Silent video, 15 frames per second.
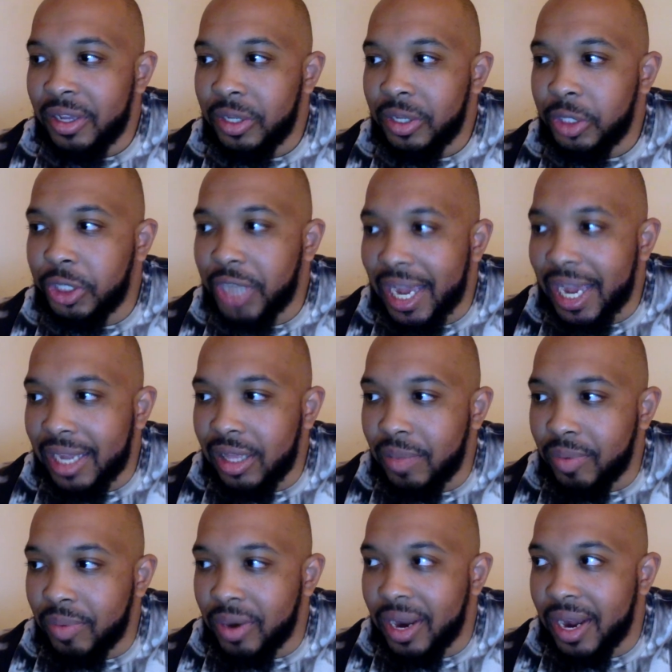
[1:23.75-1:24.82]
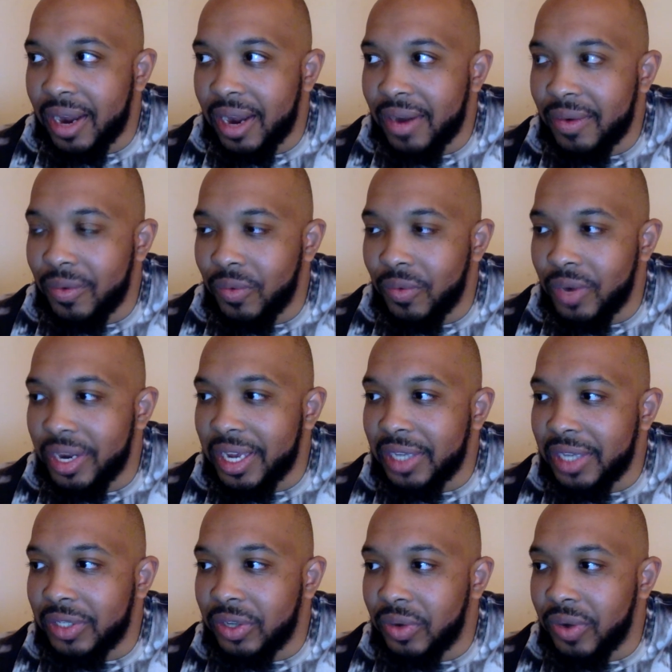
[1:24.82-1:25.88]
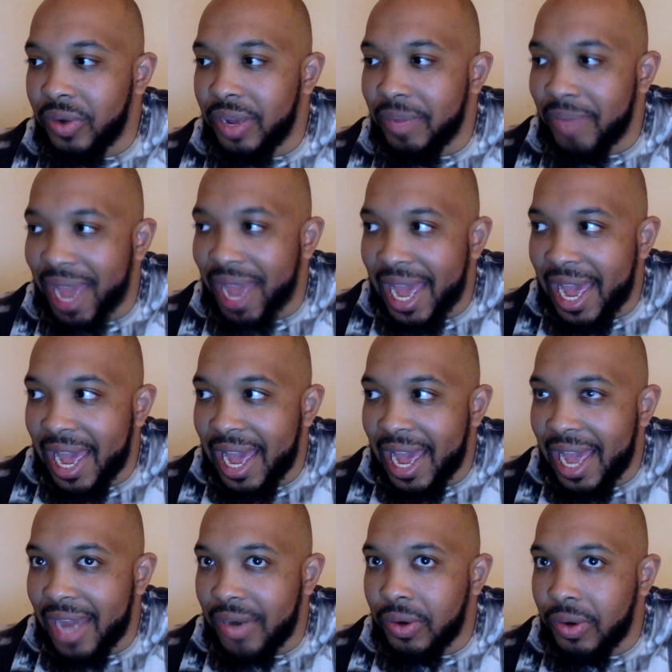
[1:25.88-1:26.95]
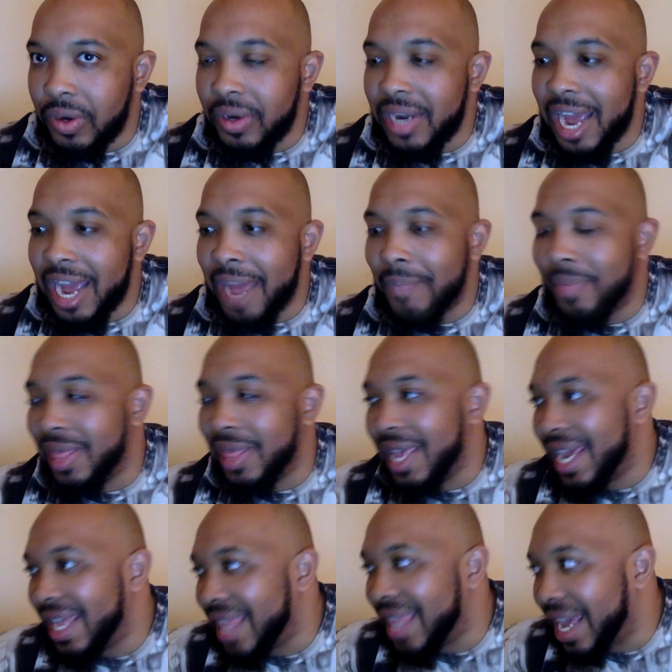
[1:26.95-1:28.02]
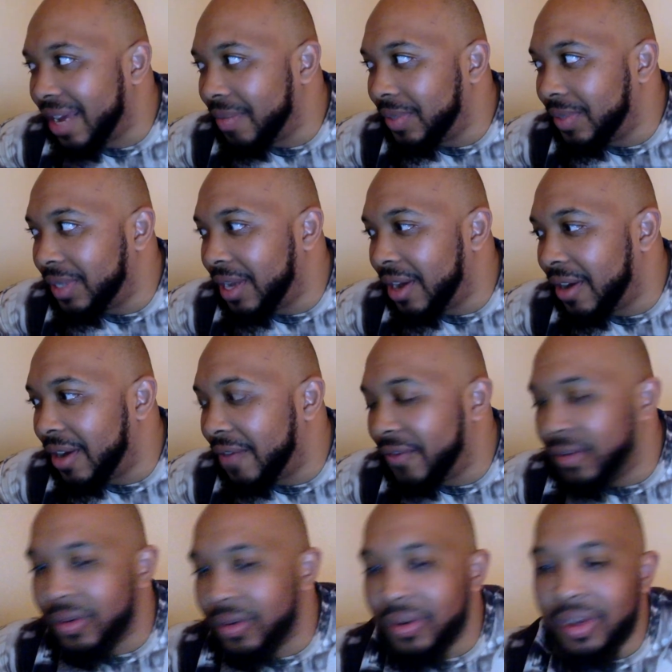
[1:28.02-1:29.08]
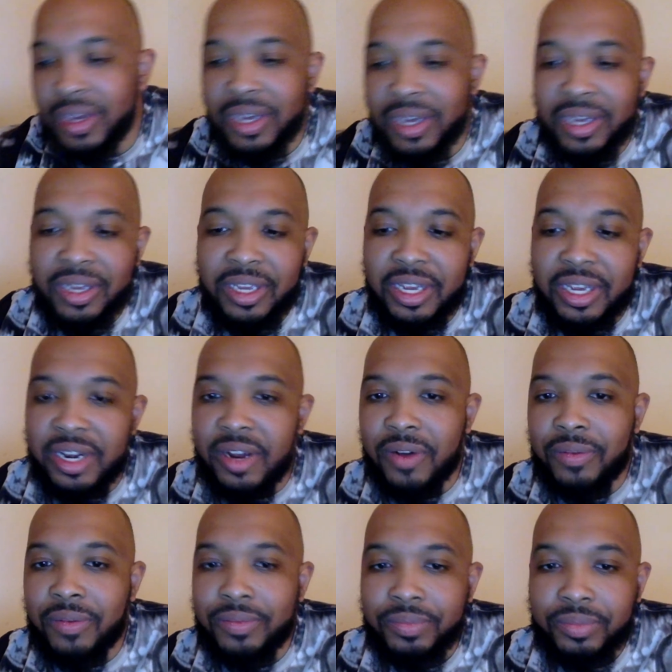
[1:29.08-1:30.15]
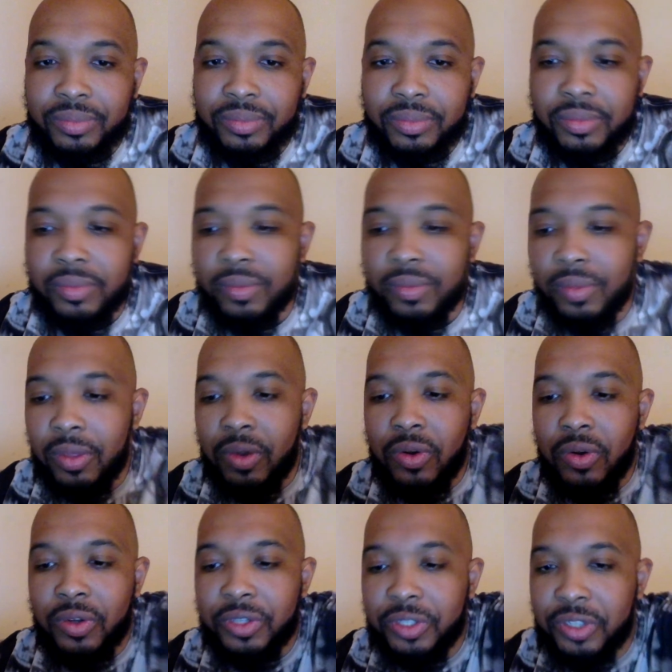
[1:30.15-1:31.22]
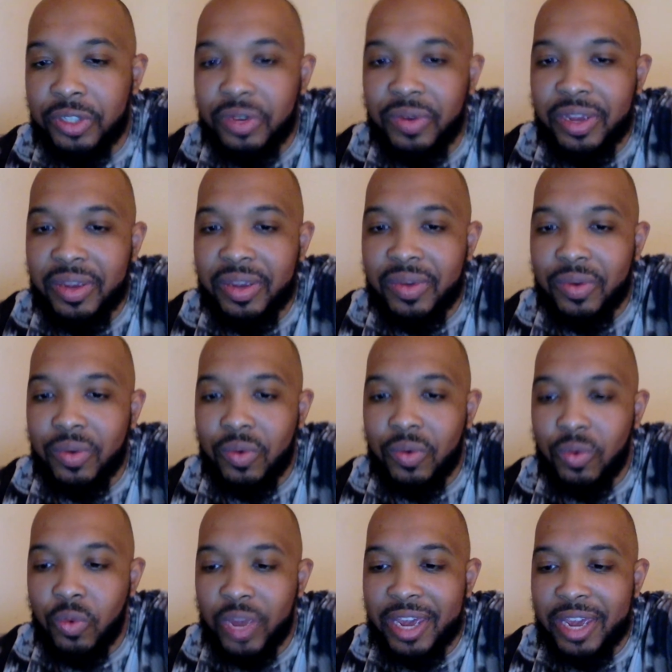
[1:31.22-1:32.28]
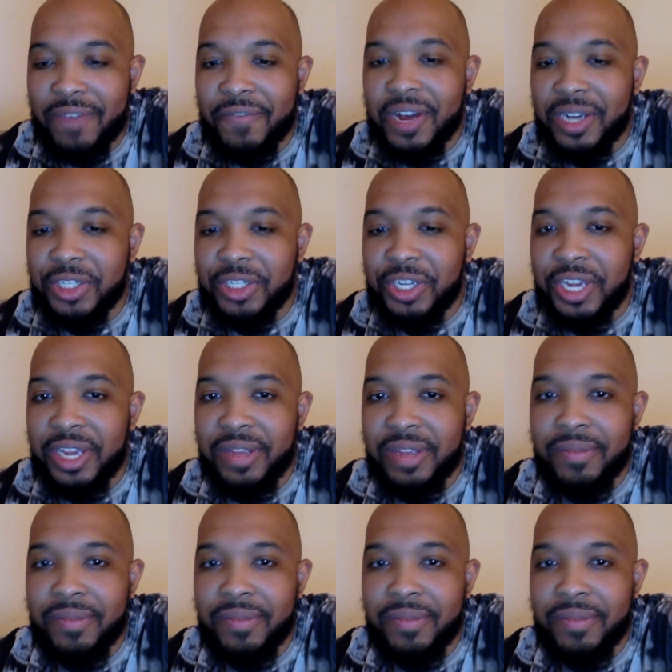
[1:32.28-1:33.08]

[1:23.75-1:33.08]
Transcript: check LeBron when he's doing bad or not playing like himself or, you know, or just doing weak fuck shit.